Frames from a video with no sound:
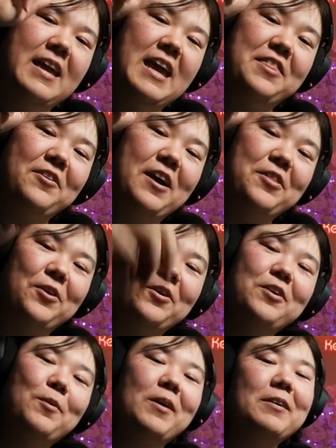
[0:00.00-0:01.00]
Hey there, either
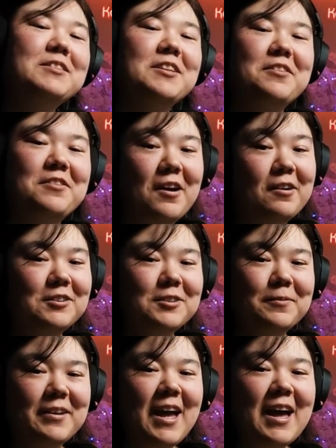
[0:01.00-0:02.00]
holder, and welcome to the
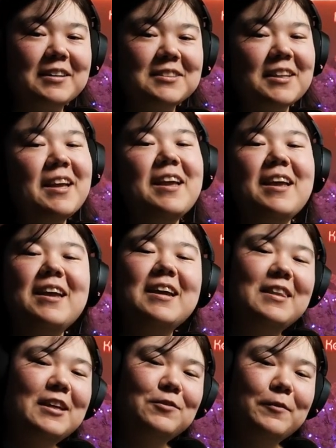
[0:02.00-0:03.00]
Narizon Reacts.
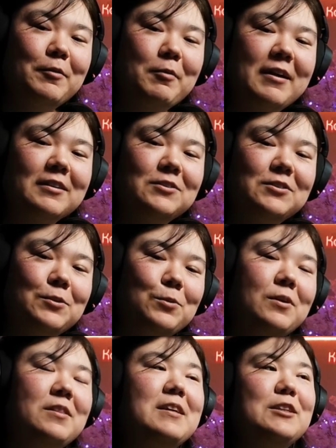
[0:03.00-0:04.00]
In this, we're reacting
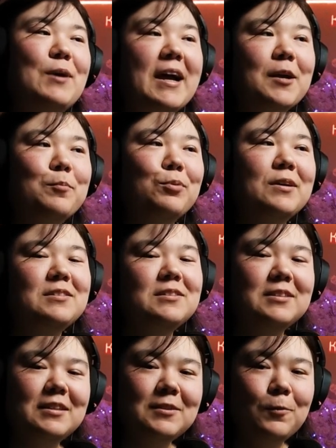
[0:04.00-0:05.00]
to The Dragon Prince
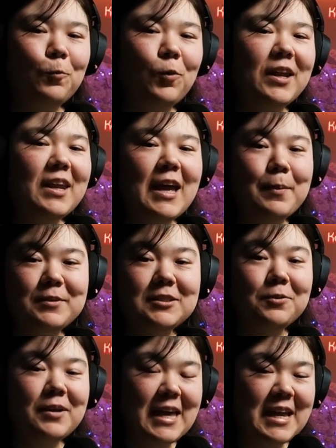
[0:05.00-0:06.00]
Season 1,
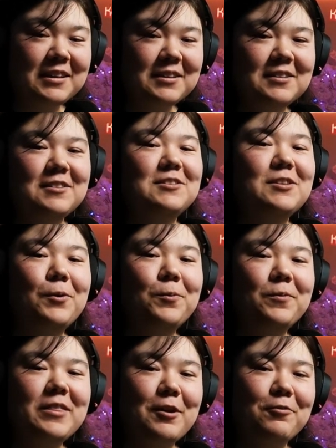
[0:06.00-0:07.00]
Episode 8. So,
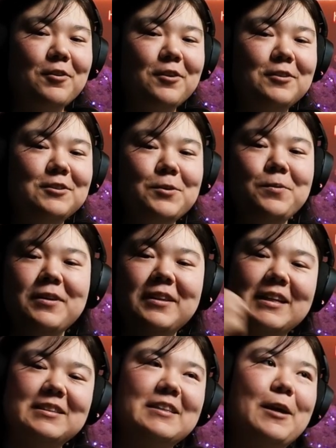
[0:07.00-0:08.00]
without further ado,
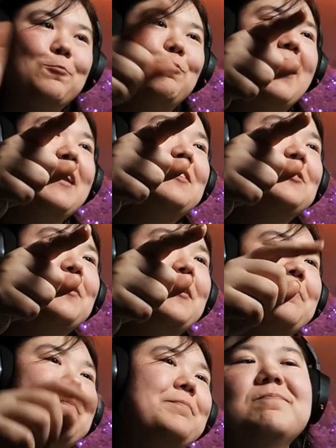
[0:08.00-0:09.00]
let's get right into
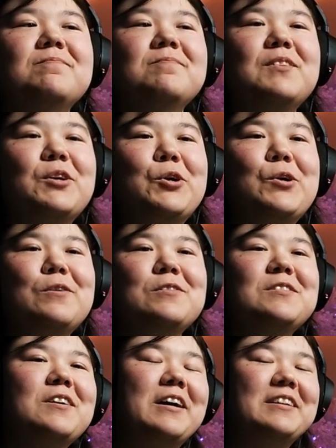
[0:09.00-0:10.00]
it.
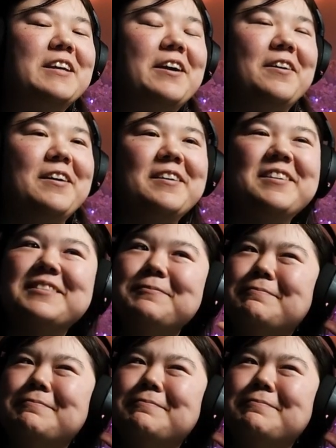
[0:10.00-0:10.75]
Cursed Caldera.